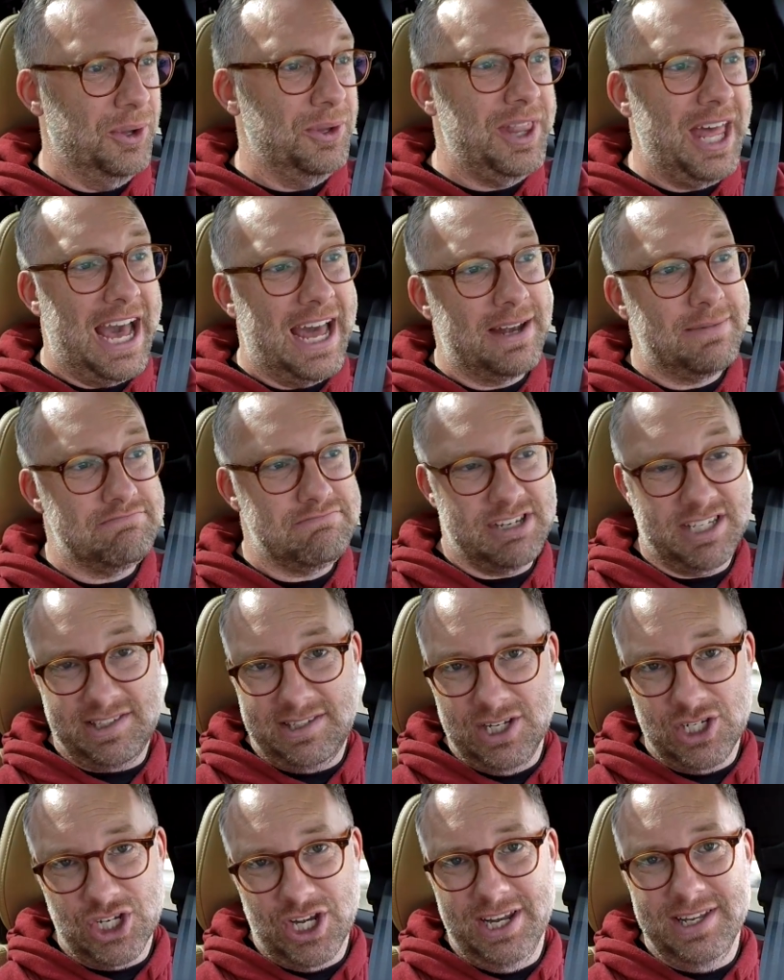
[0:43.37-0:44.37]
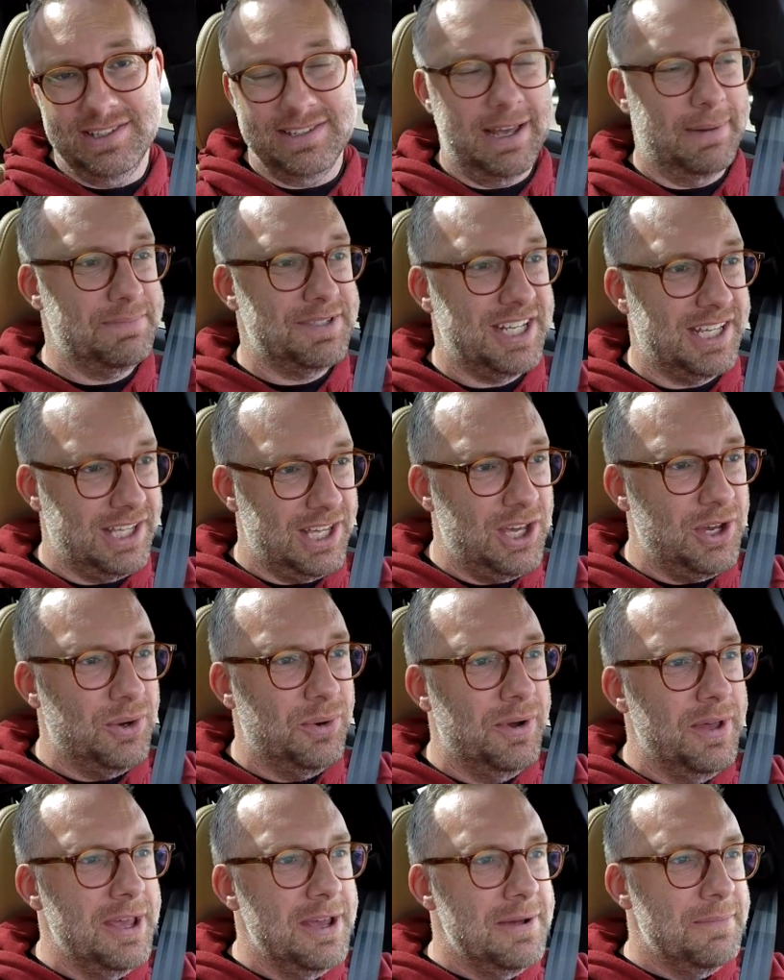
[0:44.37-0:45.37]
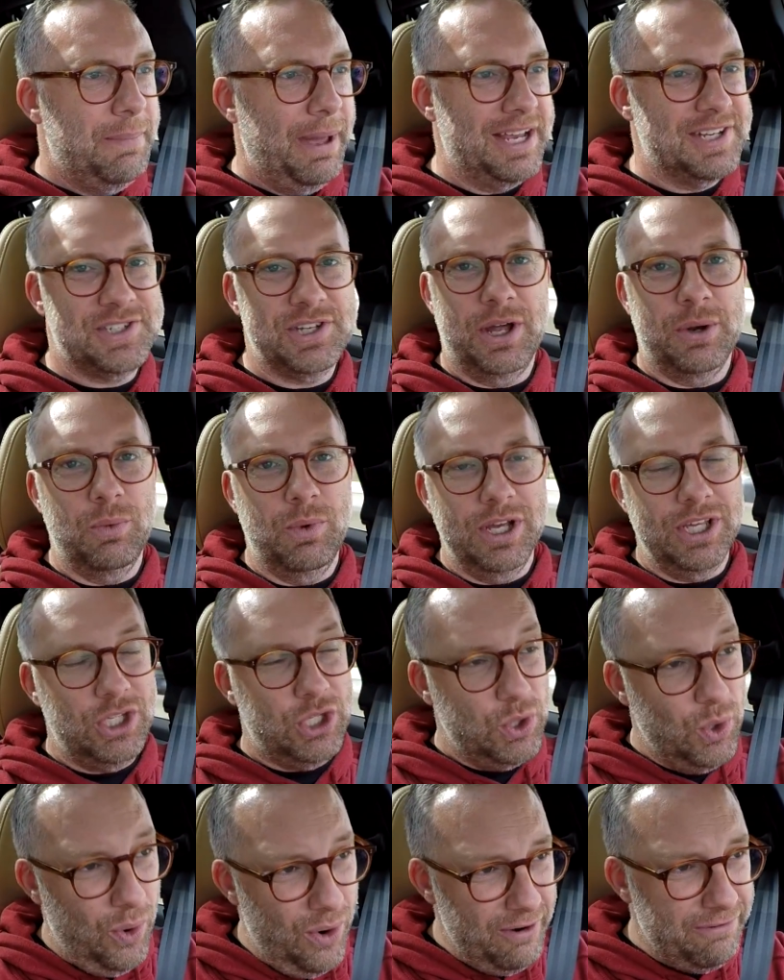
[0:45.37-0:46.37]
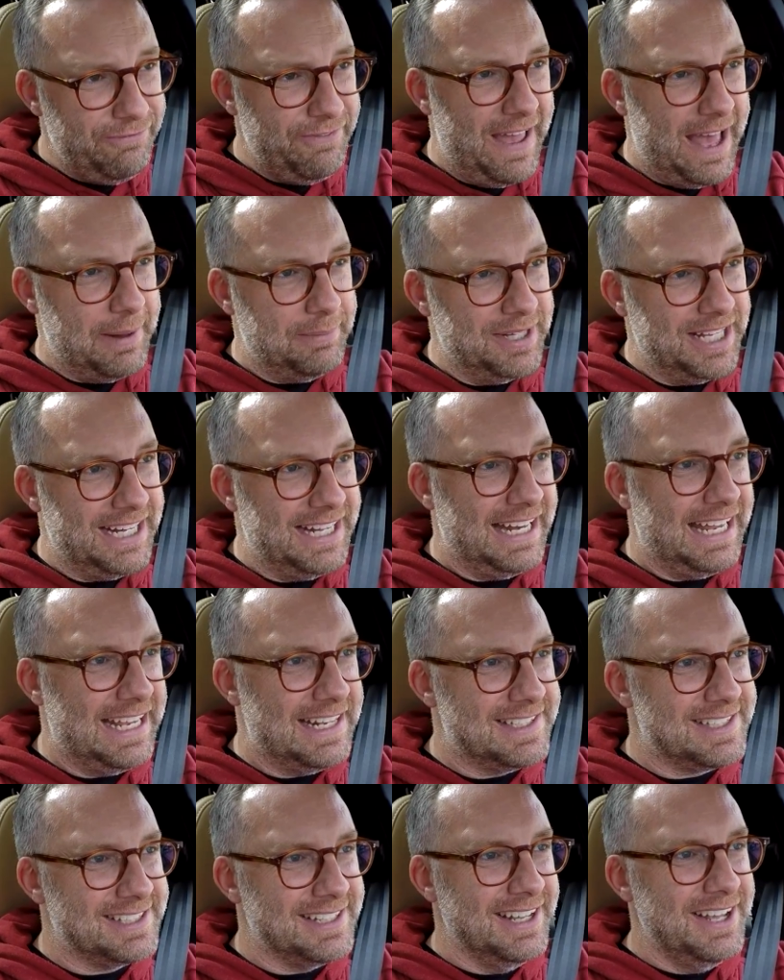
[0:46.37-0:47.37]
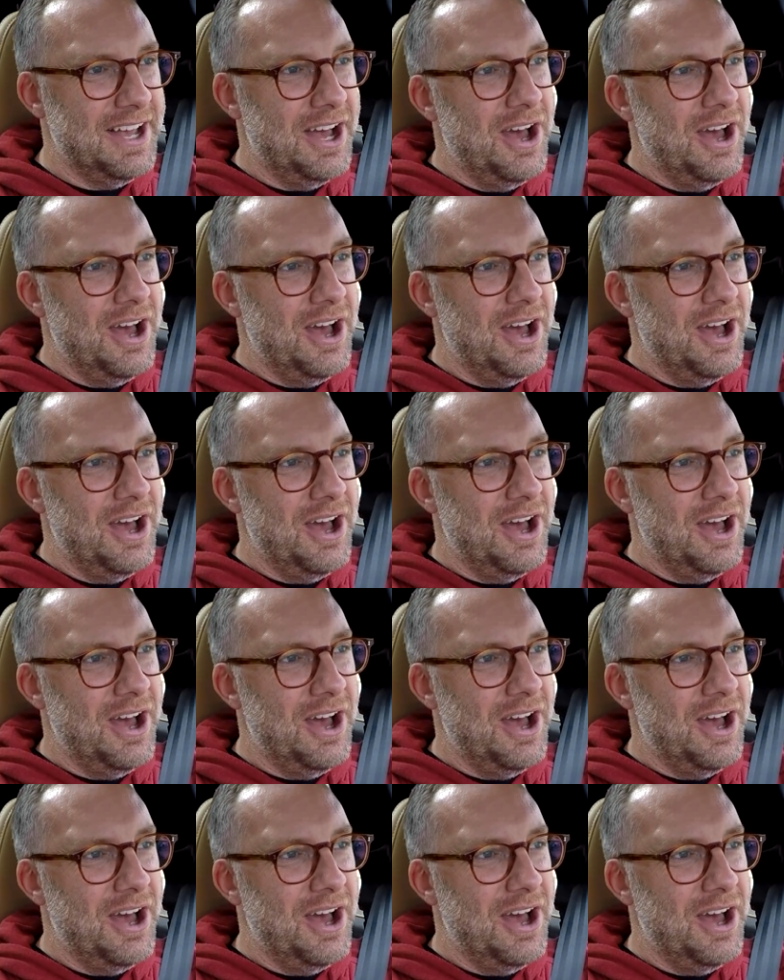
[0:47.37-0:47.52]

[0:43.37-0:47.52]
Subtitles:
That decision is up to you based on what your family needs,